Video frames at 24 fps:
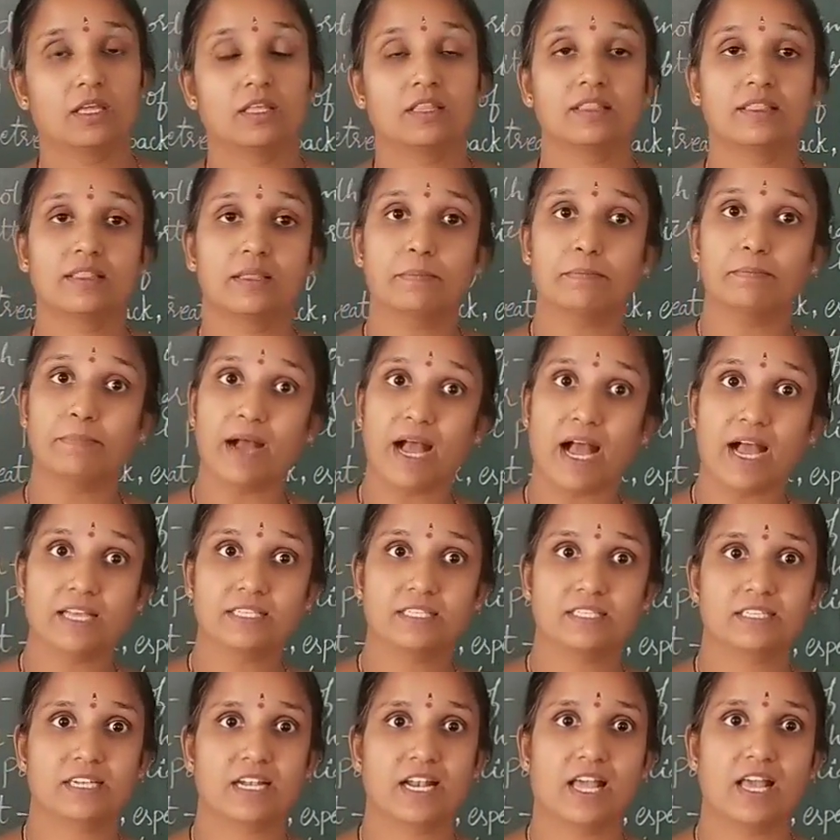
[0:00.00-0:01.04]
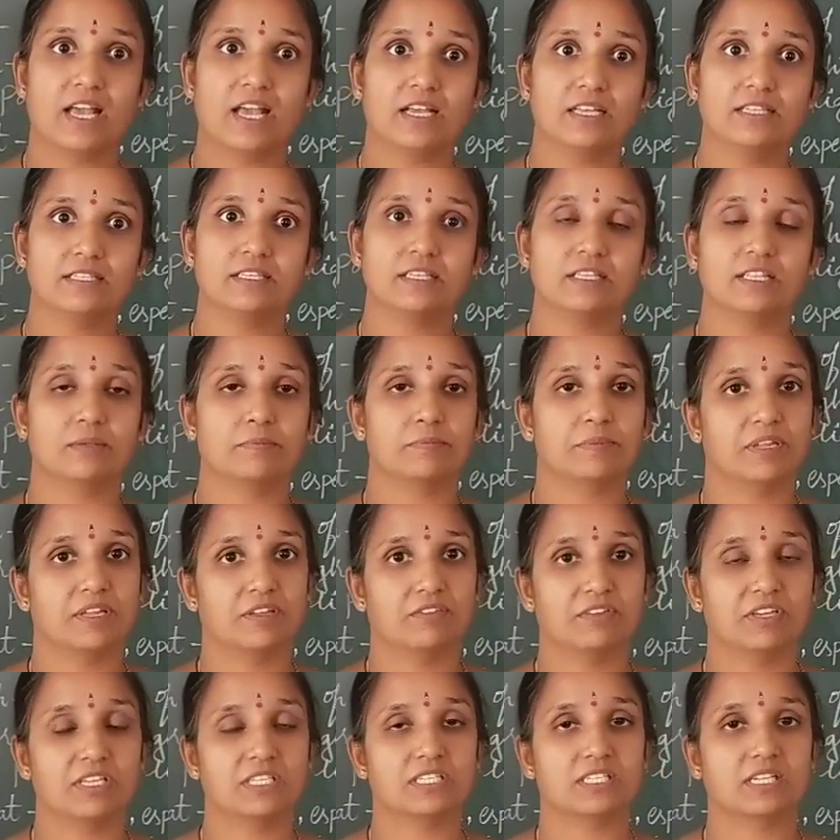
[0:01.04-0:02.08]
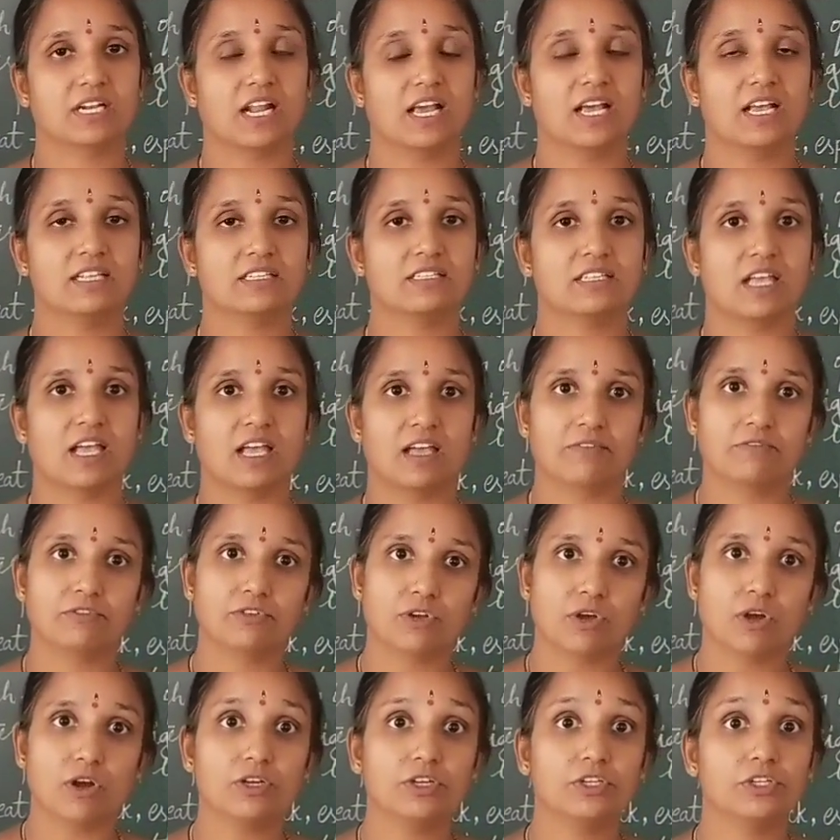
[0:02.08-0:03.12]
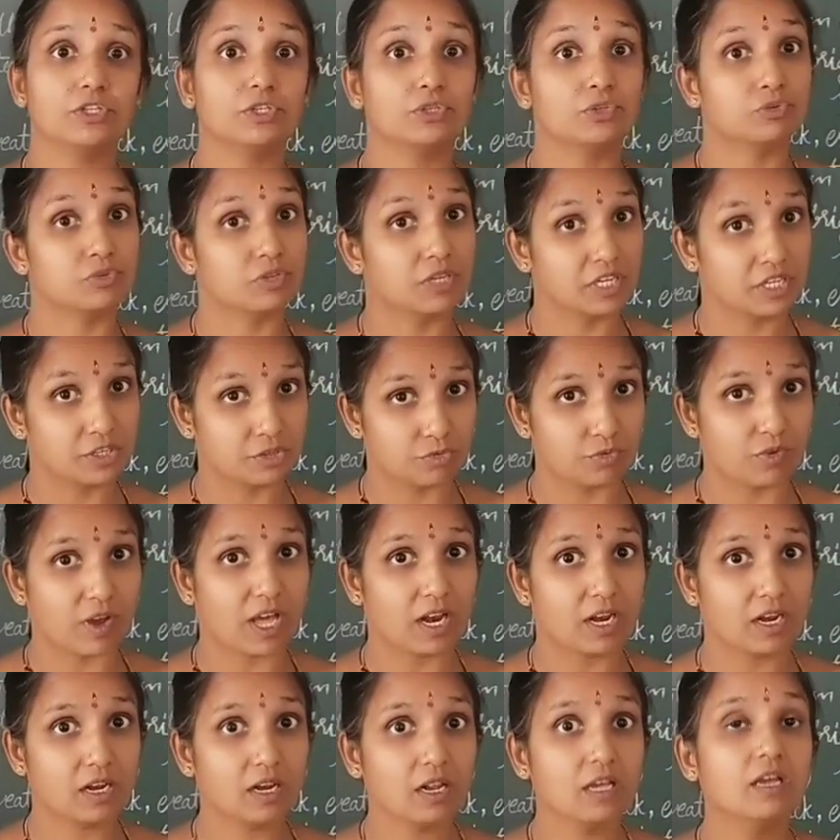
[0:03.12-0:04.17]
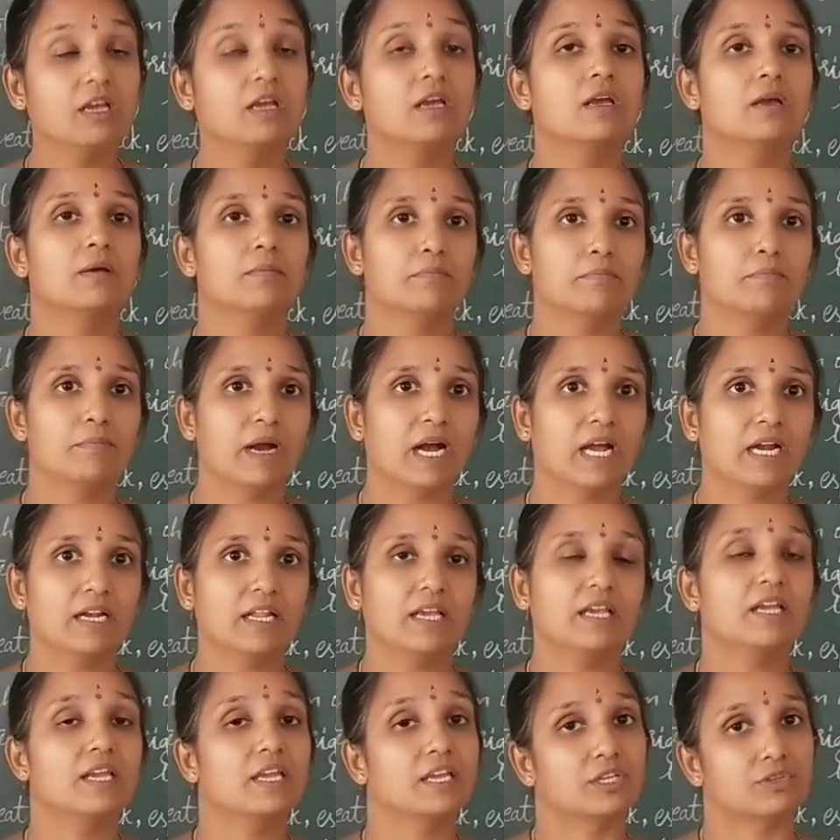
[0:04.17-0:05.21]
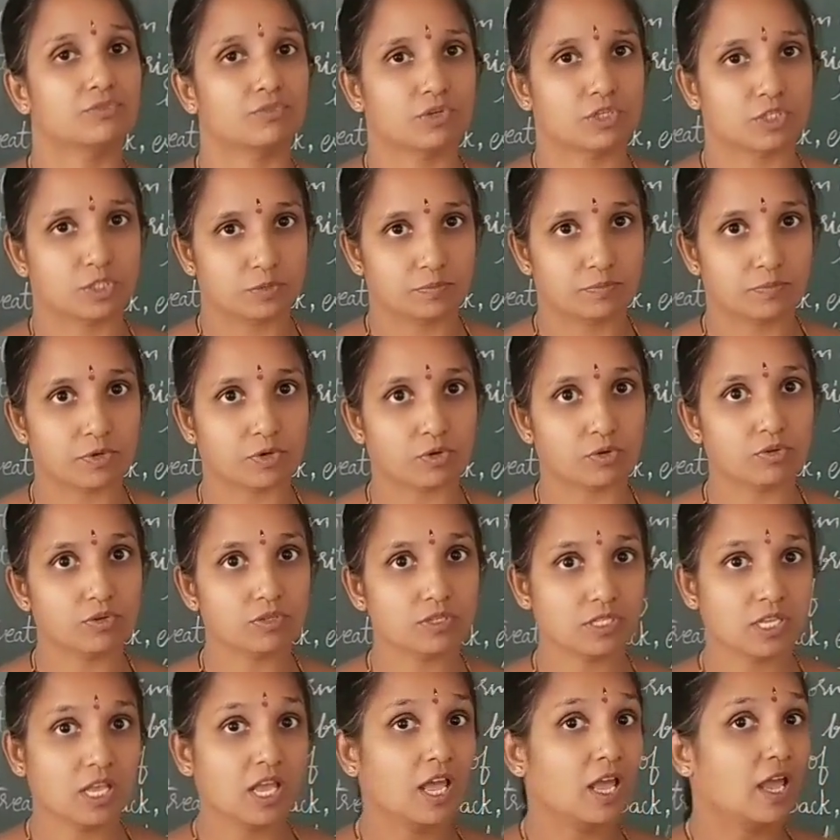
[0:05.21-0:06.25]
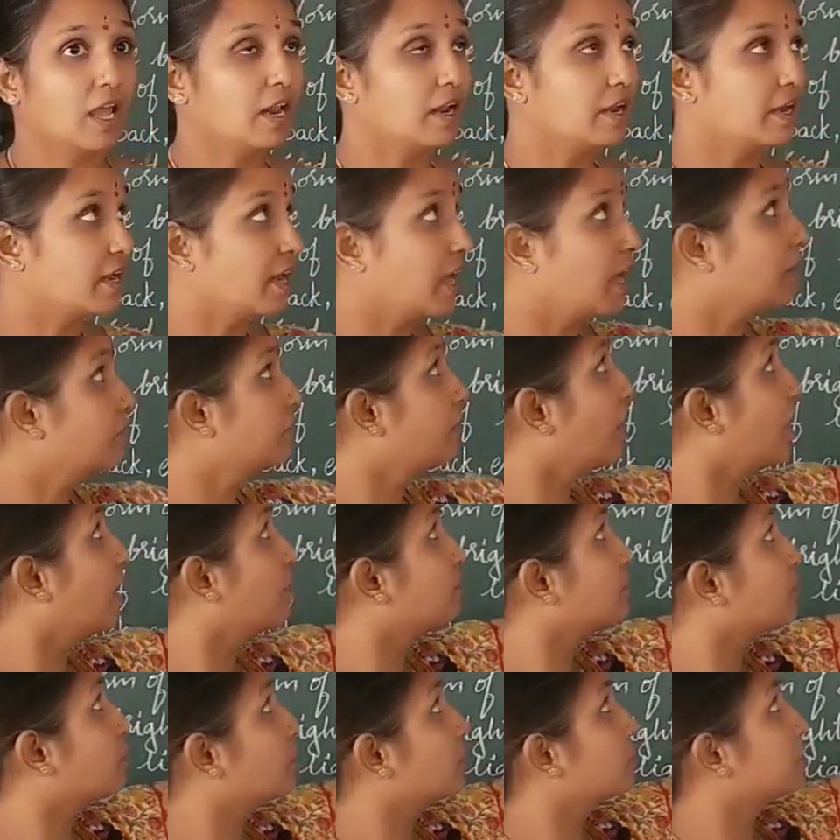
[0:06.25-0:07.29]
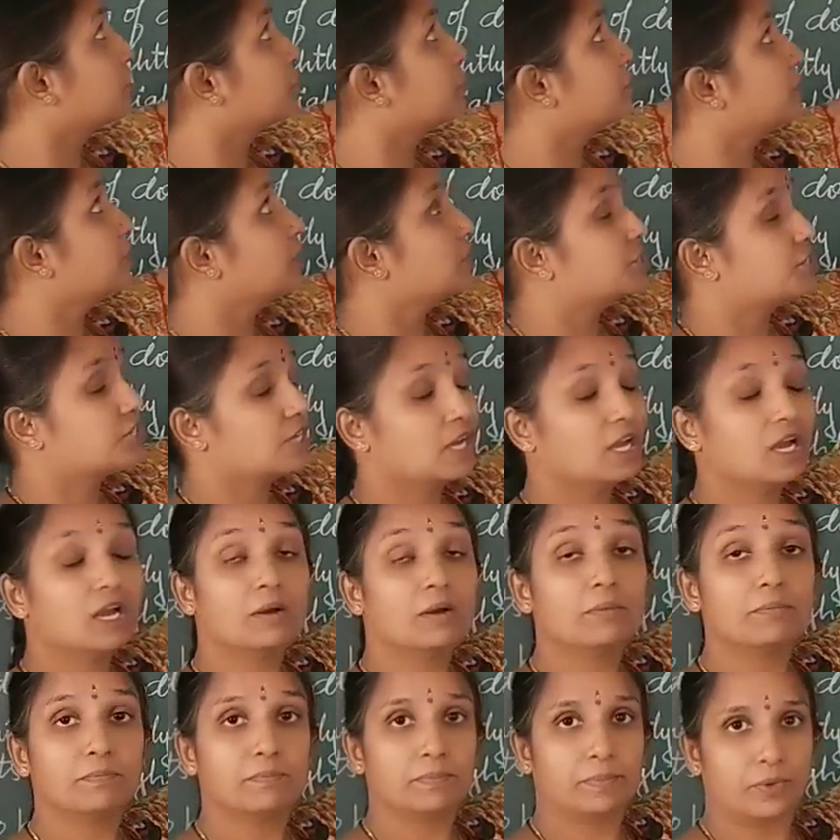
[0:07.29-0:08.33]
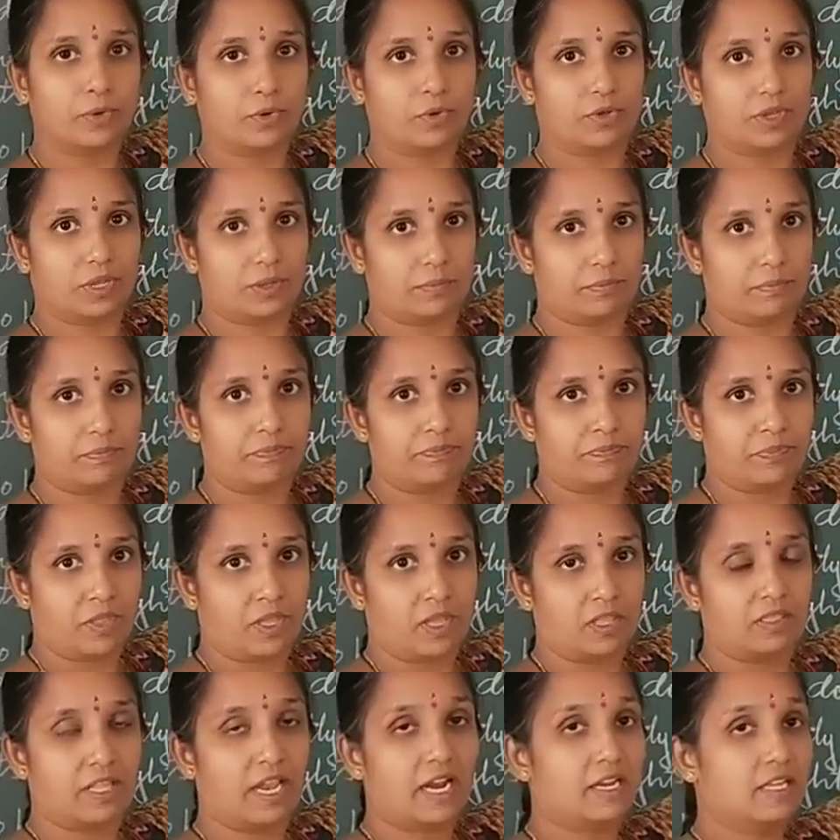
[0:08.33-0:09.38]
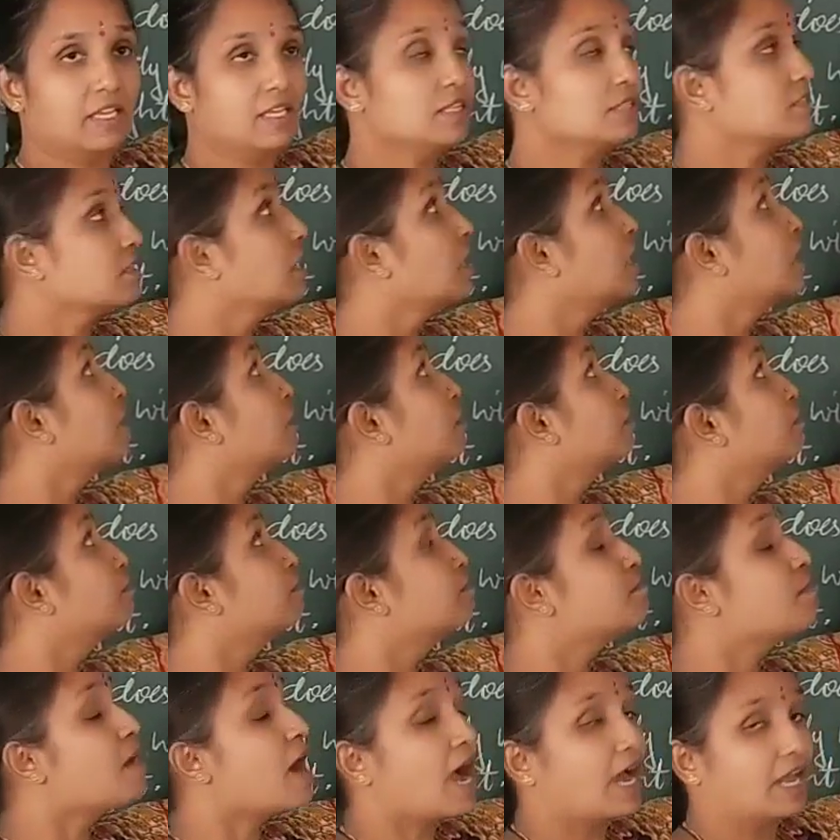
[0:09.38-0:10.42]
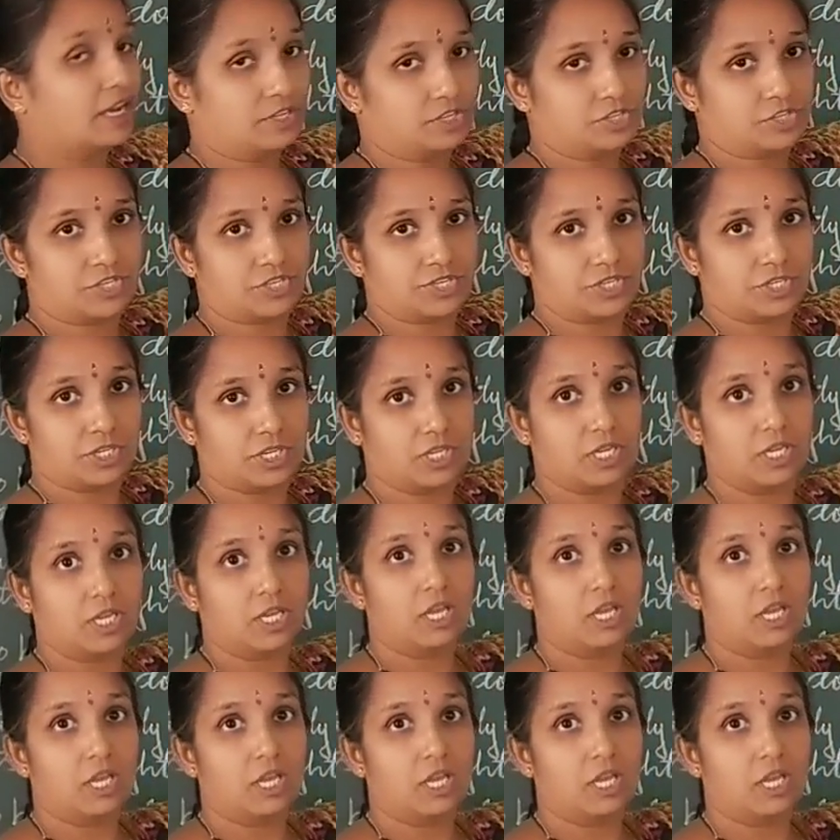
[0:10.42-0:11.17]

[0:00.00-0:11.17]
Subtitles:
In the past class, in the previous class I have taught unit 1 but it was prose, and now I am going to teach a poem, that is March.